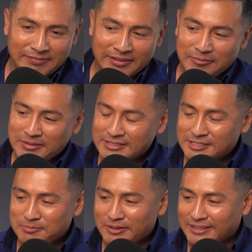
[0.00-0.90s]
favorite
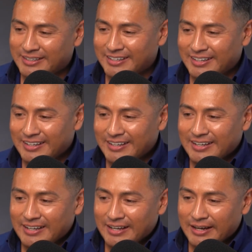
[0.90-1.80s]
business book.
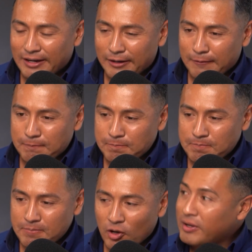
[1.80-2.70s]
Um,
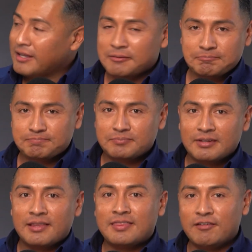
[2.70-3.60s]
okay,
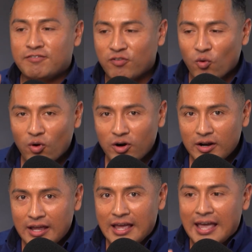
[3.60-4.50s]
the
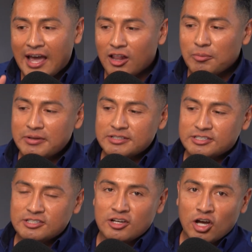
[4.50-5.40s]
four
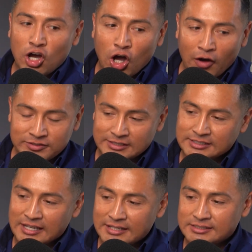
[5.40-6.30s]
elements of
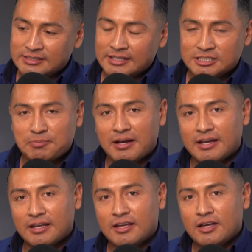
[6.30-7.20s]
success. It's
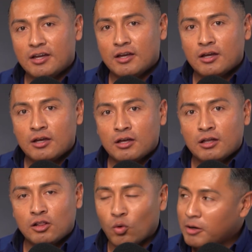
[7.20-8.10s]
by
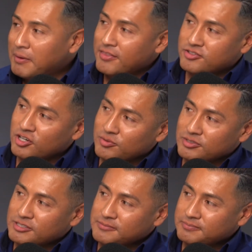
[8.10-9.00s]
Lori Beth
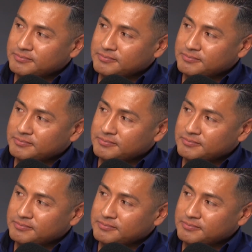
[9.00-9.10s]
Jones.